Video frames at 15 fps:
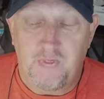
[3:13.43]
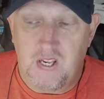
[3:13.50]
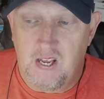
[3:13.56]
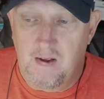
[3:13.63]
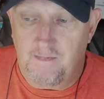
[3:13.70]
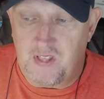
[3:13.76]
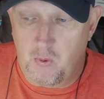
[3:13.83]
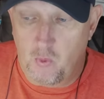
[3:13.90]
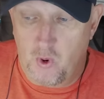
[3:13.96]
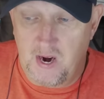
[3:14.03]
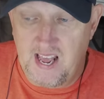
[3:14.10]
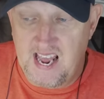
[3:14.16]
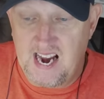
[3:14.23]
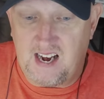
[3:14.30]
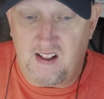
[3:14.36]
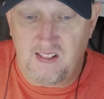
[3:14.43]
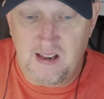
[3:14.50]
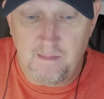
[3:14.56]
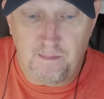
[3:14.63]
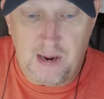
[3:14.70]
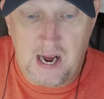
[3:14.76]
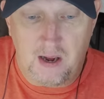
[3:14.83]
If they would have had Glenn
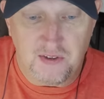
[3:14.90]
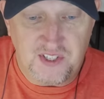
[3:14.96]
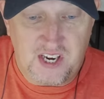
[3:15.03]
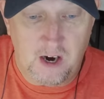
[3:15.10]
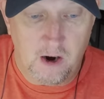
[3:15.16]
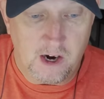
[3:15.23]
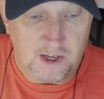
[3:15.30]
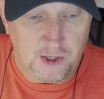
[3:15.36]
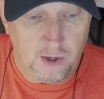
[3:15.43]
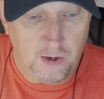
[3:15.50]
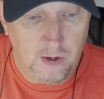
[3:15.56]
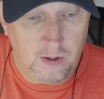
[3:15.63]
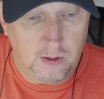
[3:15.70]
Powell's character,